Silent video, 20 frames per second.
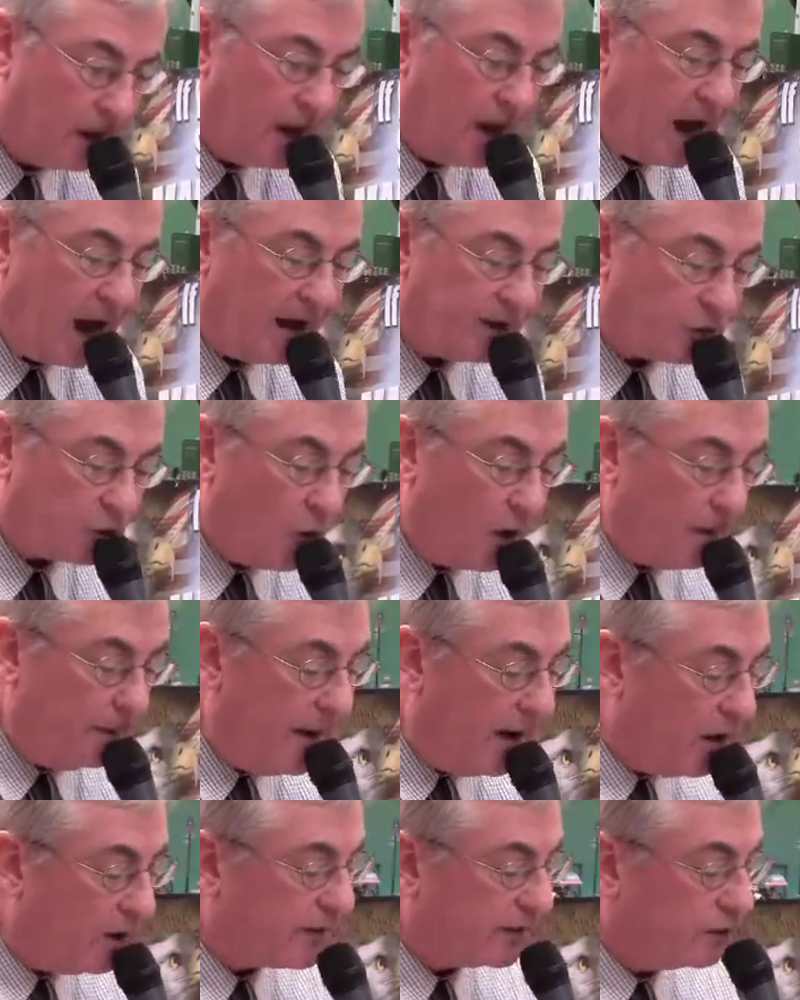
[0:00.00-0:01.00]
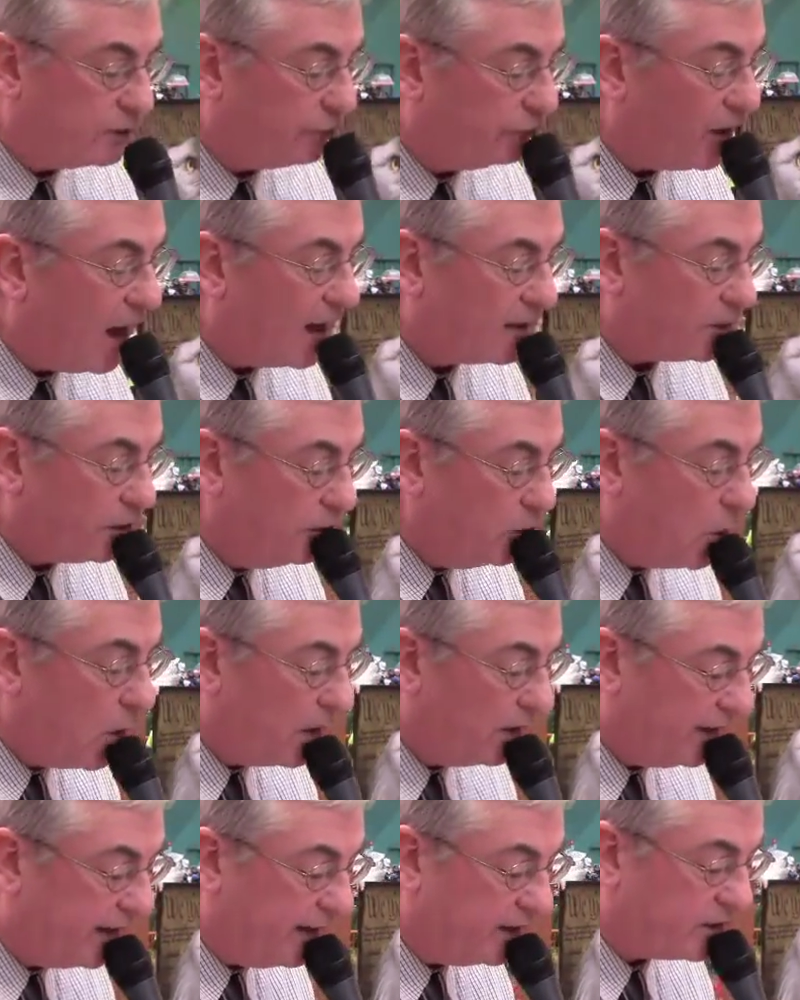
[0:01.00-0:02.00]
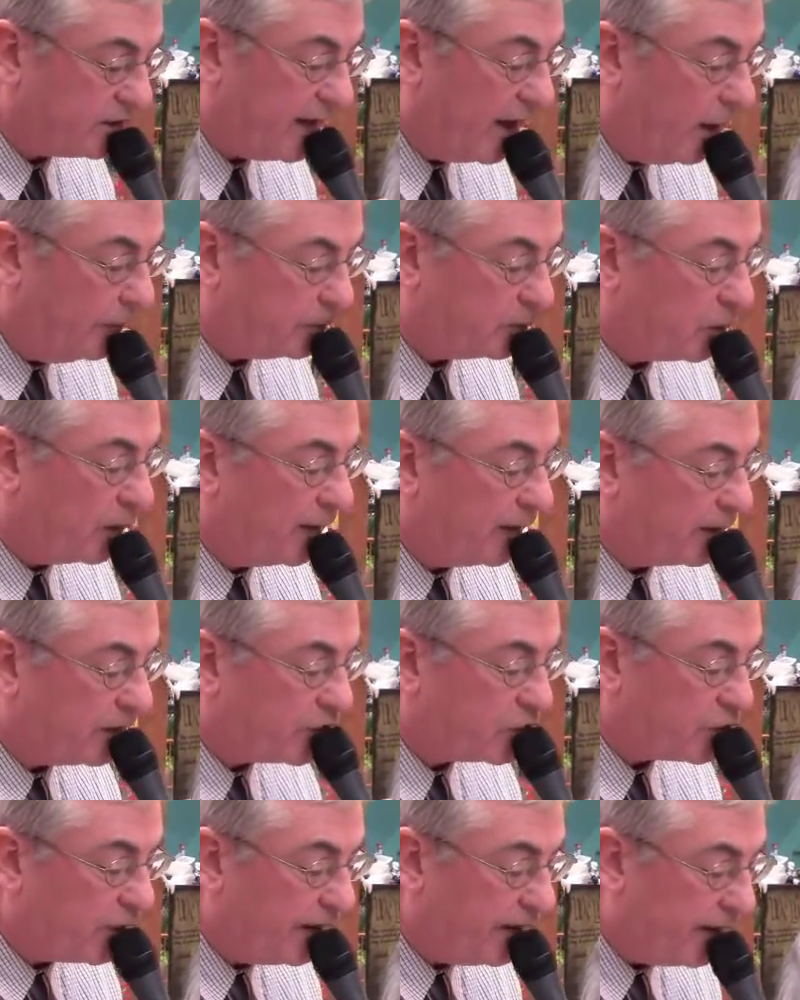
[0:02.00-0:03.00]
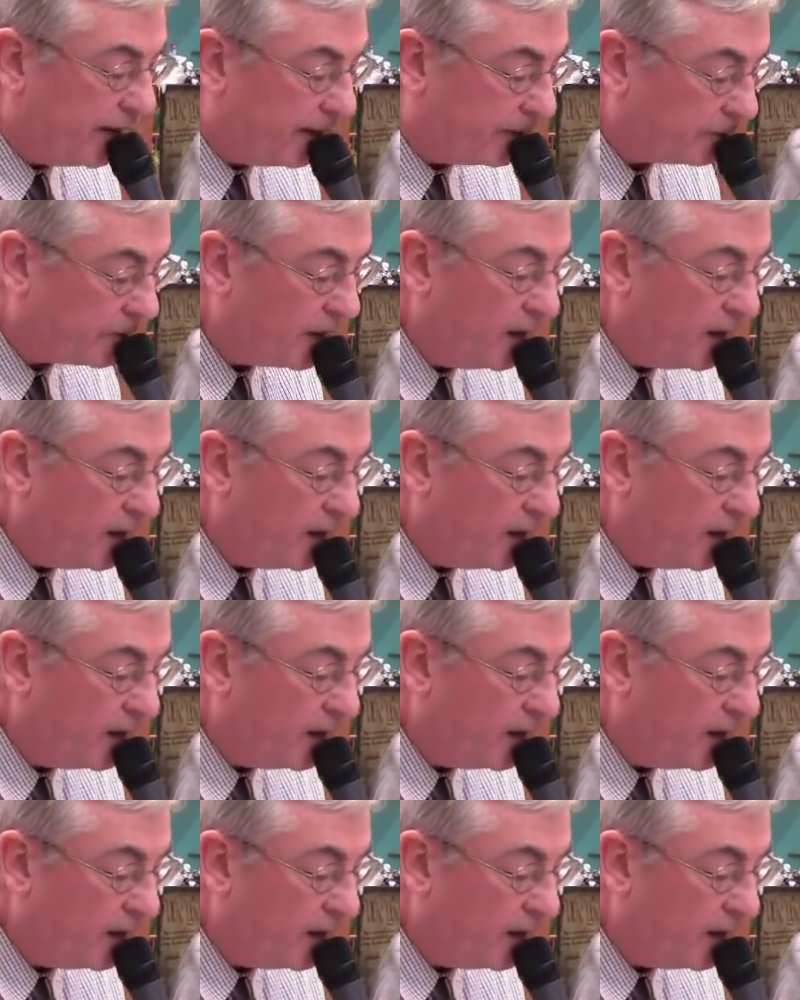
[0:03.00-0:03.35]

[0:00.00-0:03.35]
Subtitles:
I saw Americans flock to New Orleans to help during Katrina.